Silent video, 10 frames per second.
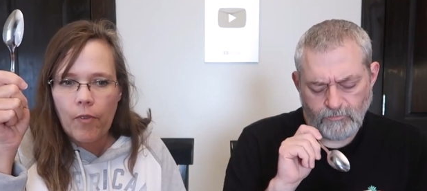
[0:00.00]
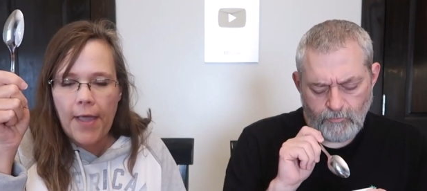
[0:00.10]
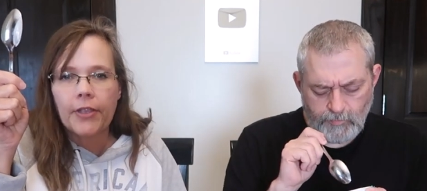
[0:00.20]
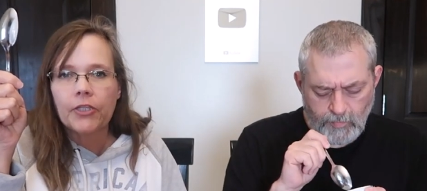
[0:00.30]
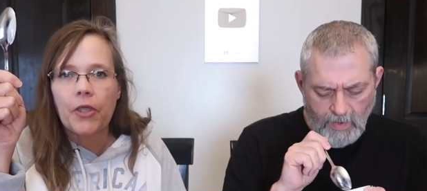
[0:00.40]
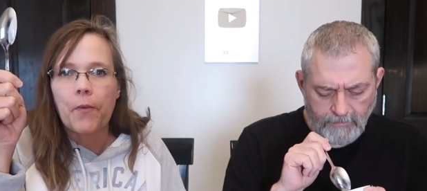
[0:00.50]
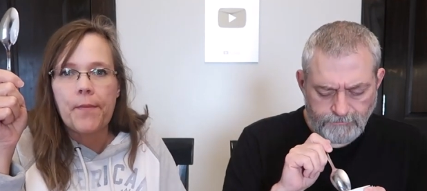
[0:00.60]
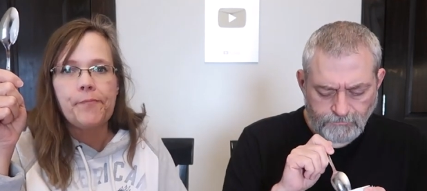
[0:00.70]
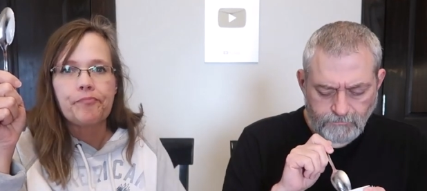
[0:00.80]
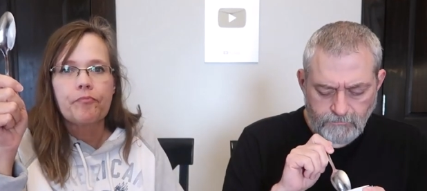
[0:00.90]
Speaker 1: I like that
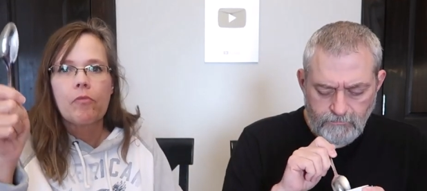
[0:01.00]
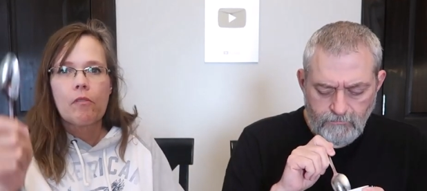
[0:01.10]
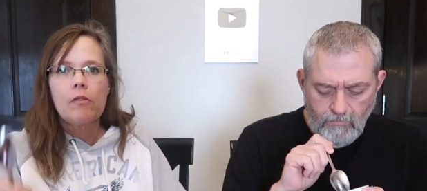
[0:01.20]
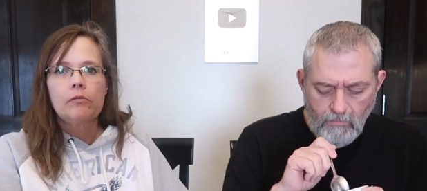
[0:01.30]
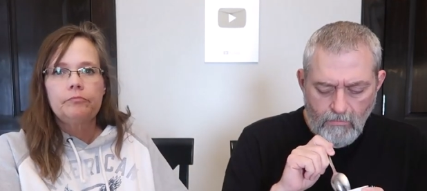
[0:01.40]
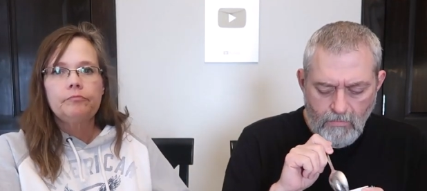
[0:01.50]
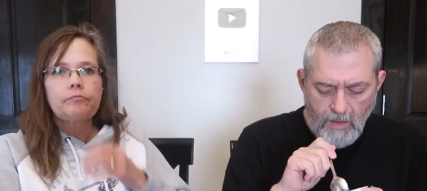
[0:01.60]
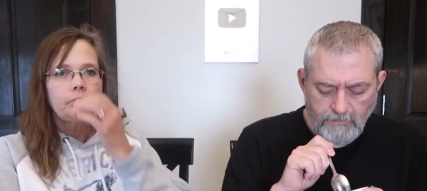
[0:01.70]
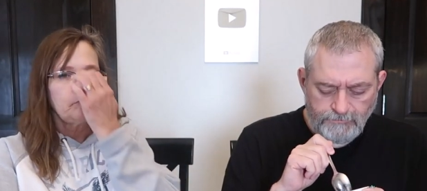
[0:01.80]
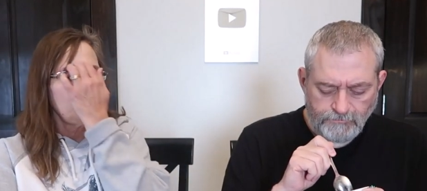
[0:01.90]
one.
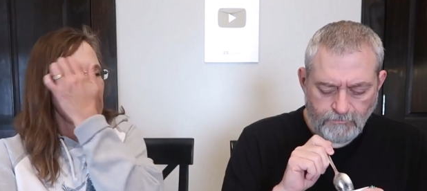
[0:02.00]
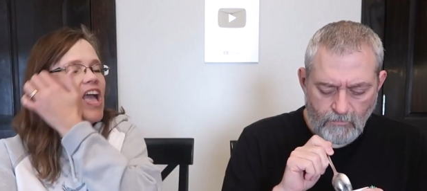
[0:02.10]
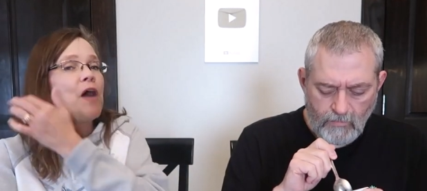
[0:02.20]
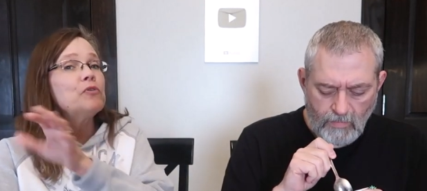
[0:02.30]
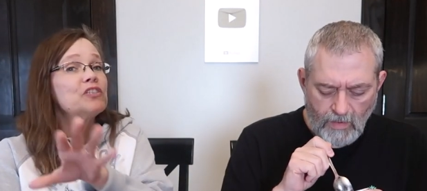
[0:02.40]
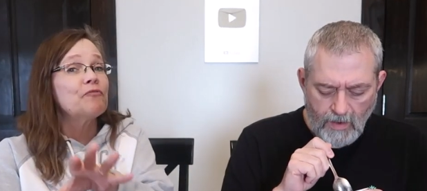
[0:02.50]
I was